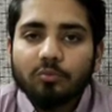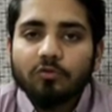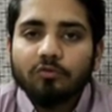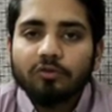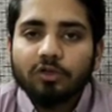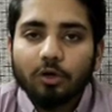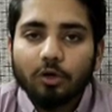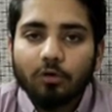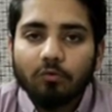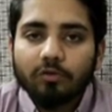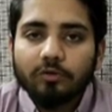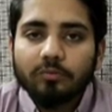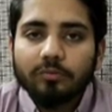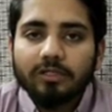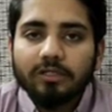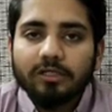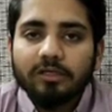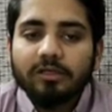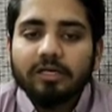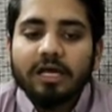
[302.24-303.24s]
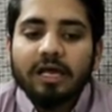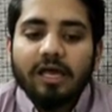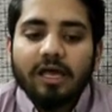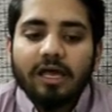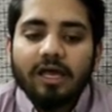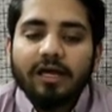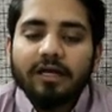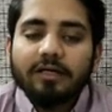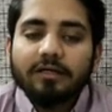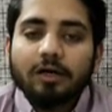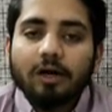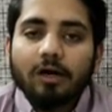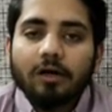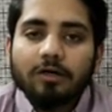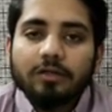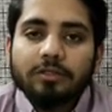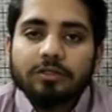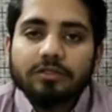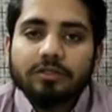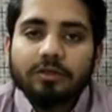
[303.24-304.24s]
of the overburden, and
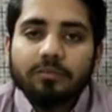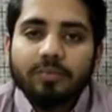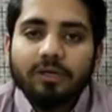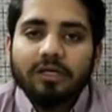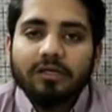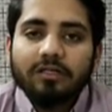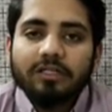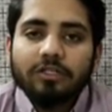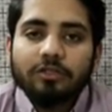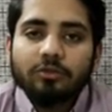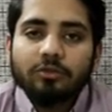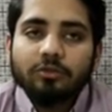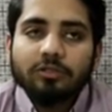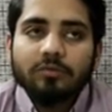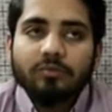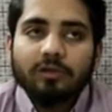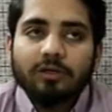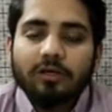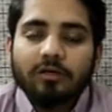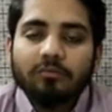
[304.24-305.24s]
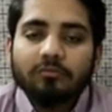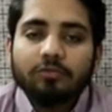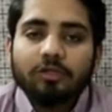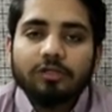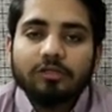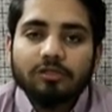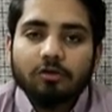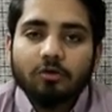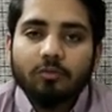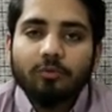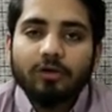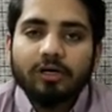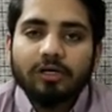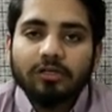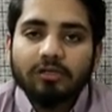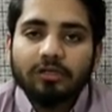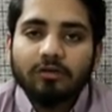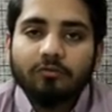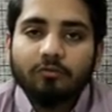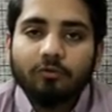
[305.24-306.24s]
our stripping ratio is become
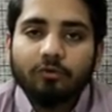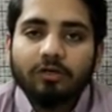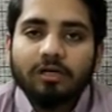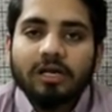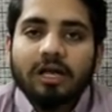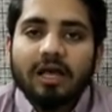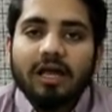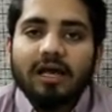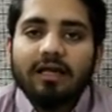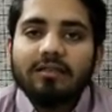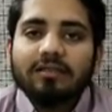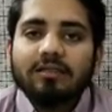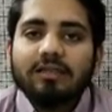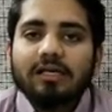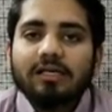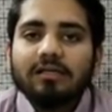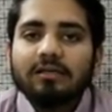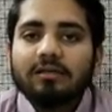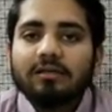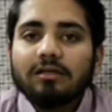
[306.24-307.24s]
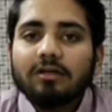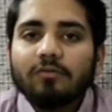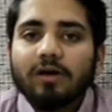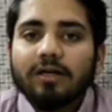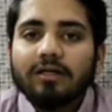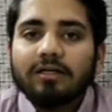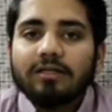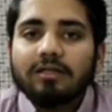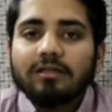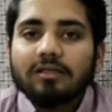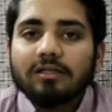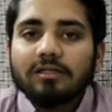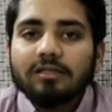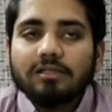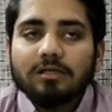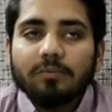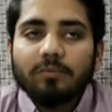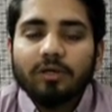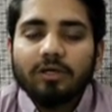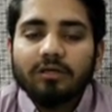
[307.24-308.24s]
0.34, and then divided the
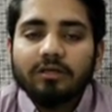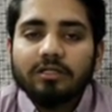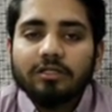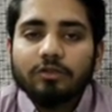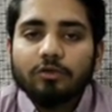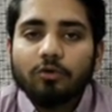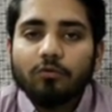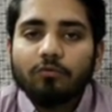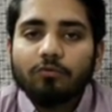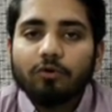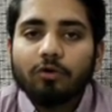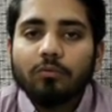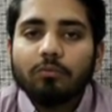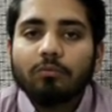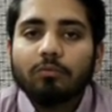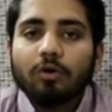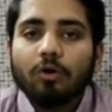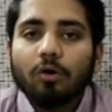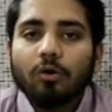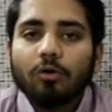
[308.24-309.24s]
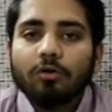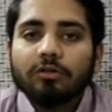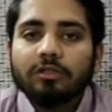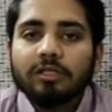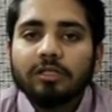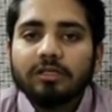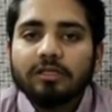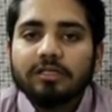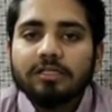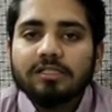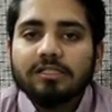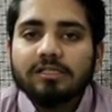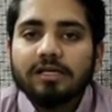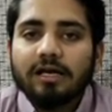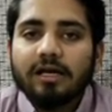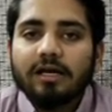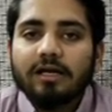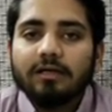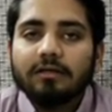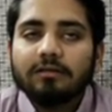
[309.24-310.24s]
stripping ratio from ore thickness
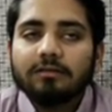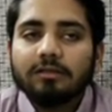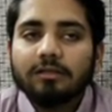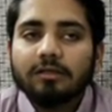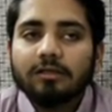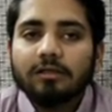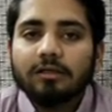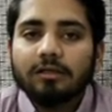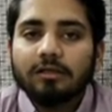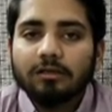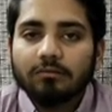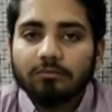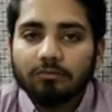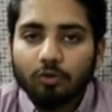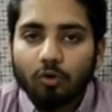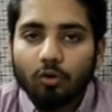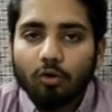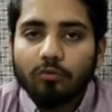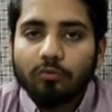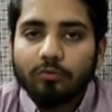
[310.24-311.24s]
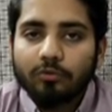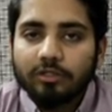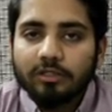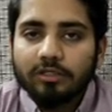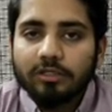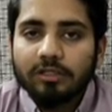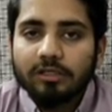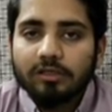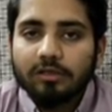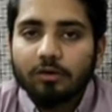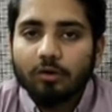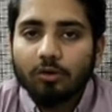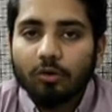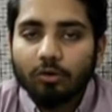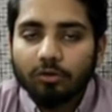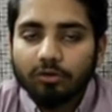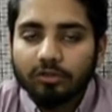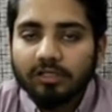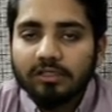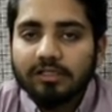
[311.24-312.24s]
and the ore body
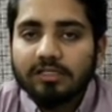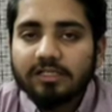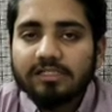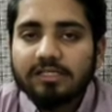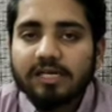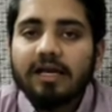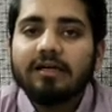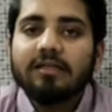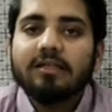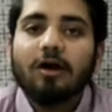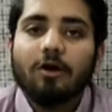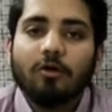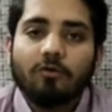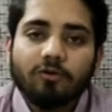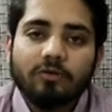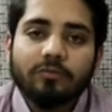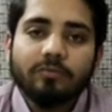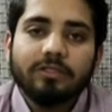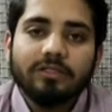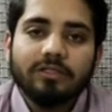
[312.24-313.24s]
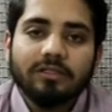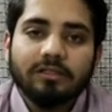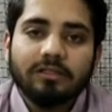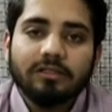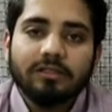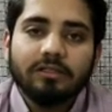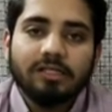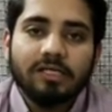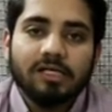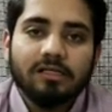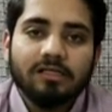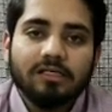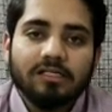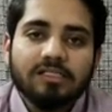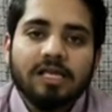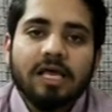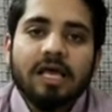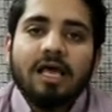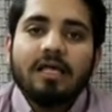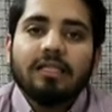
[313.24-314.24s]
ore thickness and the overburden
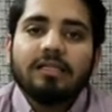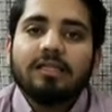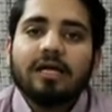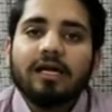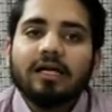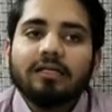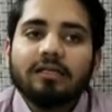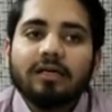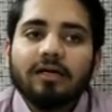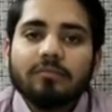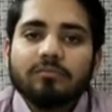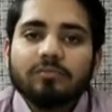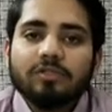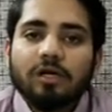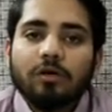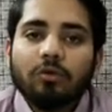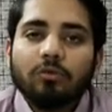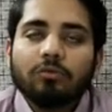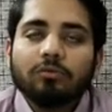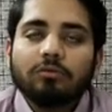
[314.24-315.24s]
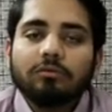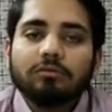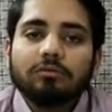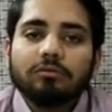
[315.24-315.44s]
thickness. That comes out